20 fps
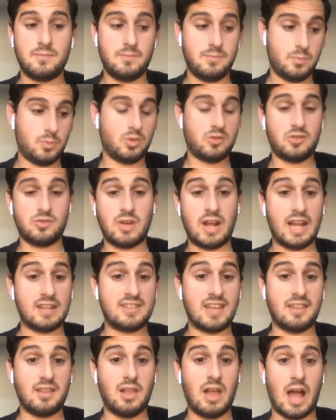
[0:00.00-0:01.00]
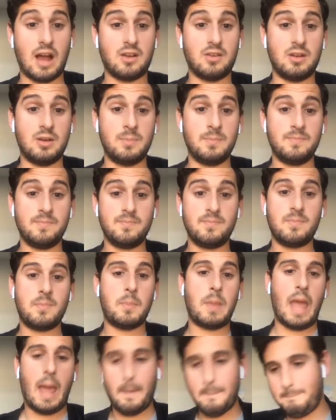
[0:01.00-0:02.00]
which is right outside the locker room,
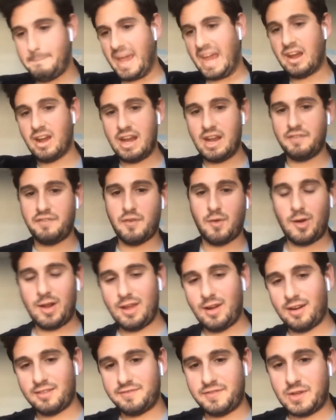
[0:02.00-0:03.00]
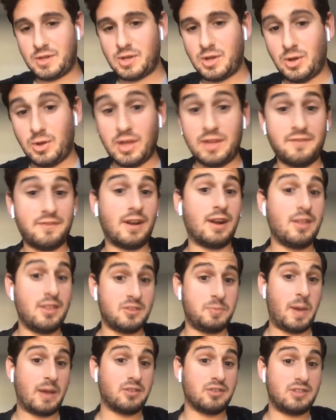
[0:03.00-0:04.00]
buried a 40-yard field goal in front of the
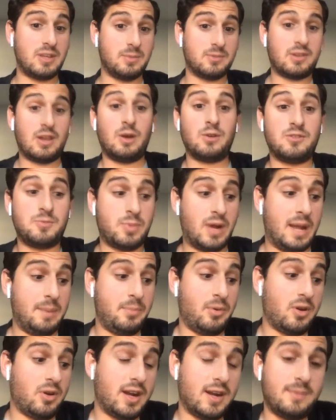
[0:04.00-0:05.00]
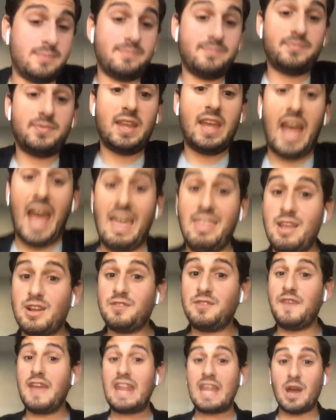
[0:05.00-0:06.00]
special teams coach, Brant Boyer. And there's
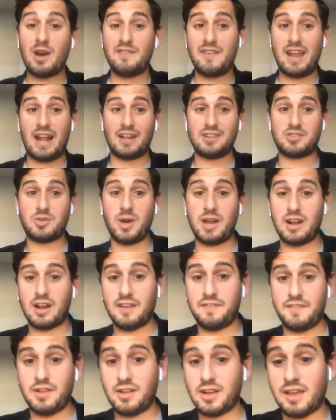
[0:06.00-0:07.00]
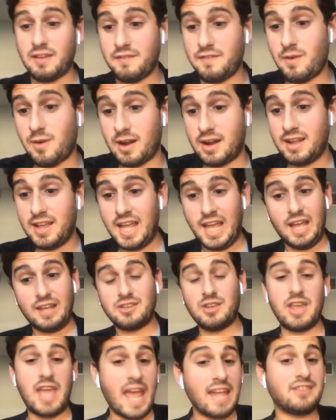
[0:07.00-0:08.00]
video of it on Twitter if you're looking for it. So
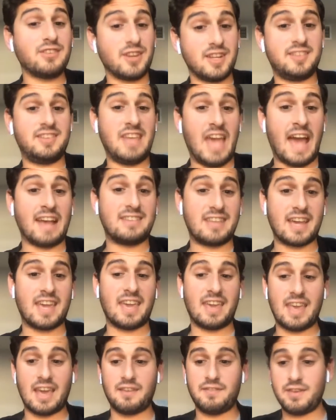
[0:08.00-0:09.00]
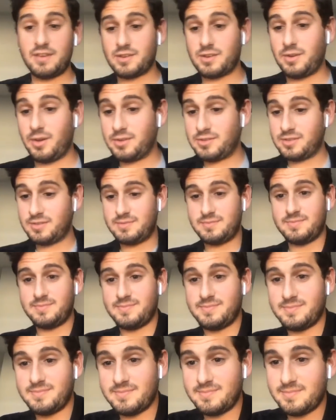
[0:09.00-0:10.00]
the answer is yes, I can kick field goals.
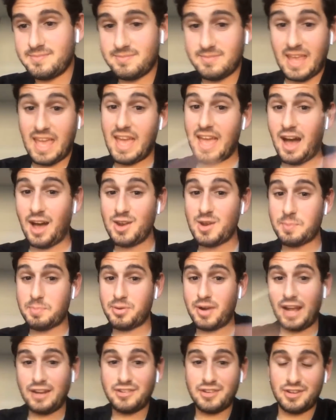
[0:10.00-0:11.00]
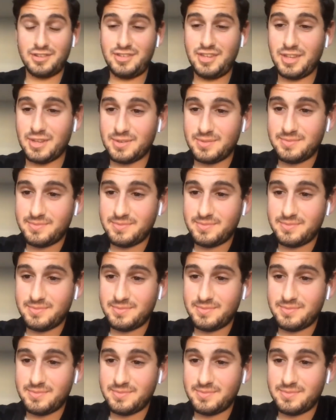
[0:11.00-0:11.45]
Under pressure, too.